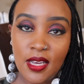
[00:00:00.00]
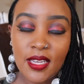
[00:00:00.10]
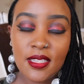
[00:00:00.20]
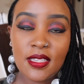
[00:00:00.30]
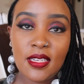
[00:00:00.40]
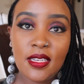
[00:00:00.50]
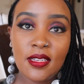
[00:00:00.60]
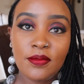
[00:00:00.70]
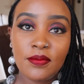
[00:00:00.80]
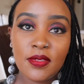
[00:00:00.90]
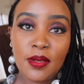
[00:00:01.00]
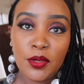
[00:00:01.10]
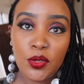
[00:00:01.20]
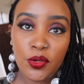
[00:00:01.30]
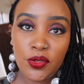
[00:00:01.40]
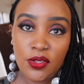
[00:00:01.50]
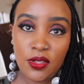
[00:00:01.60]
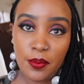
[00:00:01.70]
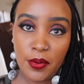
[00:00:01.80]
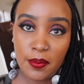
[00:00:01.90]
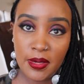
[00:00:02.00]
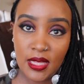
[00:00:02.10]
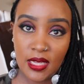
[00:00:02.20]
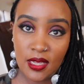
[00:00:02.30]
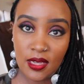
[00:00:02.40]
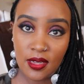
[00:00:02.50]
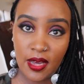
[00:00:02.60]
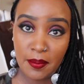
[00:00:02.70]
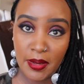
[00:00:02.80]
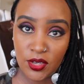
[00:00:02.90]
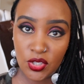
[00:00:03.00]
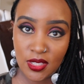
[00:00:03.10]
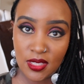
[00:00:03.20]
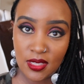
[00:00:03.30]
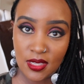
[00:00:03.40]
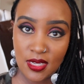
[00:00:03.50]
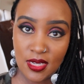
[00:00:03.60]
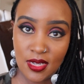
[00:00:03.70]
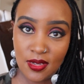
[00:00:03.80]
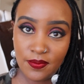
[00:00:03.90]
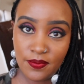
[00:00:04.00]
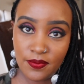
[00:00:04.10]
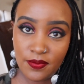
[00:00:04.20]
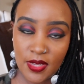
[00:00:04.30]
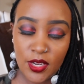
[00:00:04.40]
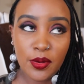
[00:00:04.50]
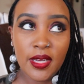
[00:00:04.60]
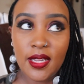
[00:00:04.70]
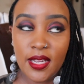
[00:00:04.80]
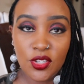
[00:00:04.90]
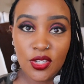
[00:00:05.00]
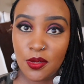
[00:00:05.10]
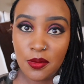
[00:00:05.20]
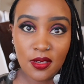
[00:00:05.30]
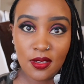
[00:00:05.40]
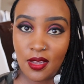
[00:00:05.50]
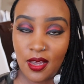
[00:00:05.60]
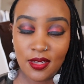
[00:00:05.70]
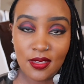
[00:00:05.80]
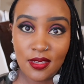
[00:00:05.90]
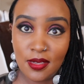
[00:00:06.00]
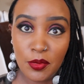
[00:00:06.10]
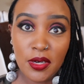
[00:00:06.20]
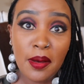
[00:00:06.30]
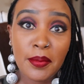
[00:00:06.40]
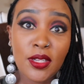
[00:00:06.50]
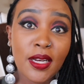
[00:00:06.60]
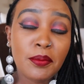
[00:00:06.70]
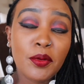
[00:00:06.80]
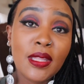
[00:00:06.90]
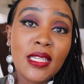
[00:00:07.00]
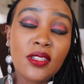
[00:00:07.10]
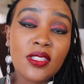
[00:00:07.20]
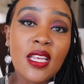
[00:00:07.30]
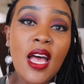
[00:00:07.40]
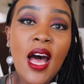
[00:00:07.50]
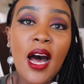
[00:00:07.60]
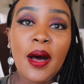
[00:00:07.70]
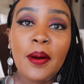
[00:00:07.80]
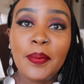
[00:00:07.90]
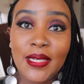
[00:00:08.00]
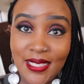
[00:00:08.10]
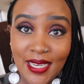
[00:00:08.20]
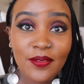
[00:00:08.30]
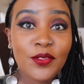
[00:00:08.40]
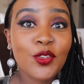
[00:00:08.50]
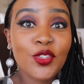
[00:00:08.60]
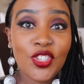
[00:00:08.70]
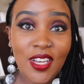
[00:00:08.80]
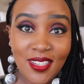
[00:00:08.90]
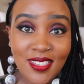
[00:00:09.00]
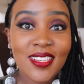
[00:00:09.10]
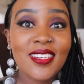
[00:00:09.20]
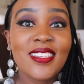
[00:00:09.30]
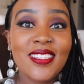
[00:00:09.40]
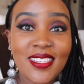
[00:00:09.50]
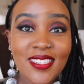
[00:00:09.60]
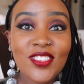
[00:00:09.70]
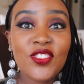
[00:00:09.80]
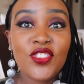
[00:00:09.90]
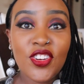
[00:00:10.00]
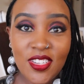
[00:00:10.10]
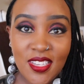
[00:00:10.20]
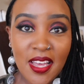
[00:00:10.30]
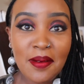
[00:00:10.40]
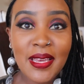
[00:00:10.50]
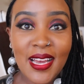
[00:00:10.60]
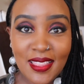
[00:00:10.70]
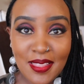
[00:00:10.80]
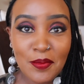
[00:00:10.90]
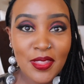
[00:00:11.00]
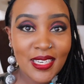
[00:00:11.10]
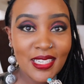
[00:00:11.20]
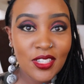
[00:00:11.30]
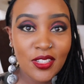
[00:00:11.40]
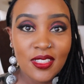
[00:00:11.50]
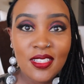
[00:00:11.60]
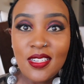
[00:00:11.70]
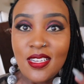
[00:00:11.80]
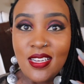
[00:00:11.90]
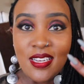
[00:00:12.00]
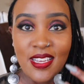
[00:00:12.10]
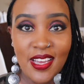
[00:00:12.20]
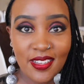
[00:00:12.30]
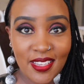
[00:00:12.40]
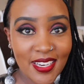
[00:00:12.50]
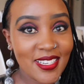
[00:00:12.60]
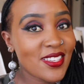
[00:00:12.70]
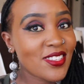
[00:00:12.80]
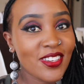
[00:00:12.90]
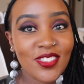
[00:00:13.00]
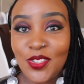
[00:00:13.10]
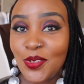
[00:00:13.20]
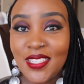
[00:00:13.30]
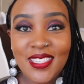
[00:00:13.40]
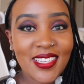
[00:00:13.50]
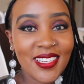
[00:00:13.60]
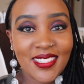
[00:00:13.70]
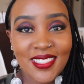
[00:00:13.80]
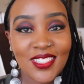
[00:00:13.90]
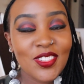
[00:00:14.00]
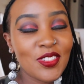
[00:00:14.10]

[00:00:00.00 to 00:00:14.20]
I can see some adults are probably thinking, I'm anxious. I know I get anxious when I see someone coming at me with needles. But yeah, your child suddenly sees this nurse coming at them with a needle. Anxiety starts. You can see it.